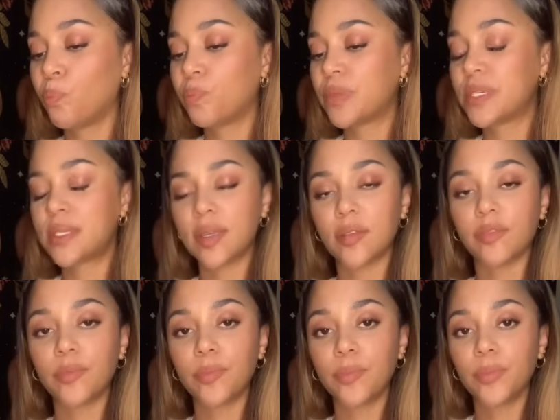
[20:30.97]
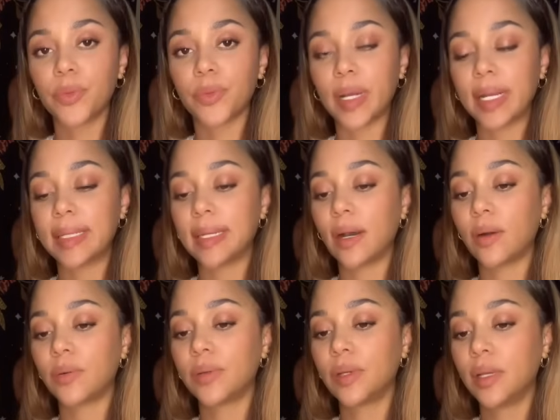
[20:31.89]
Stiff right
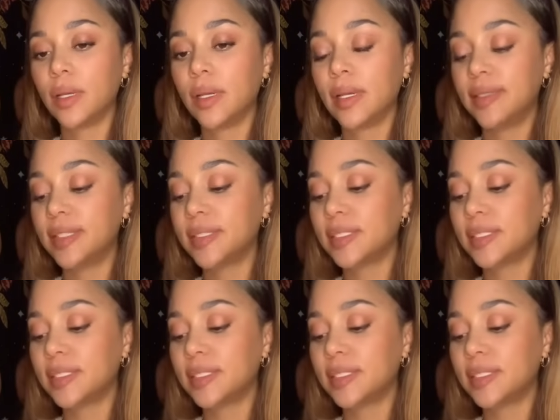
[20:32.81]
now. This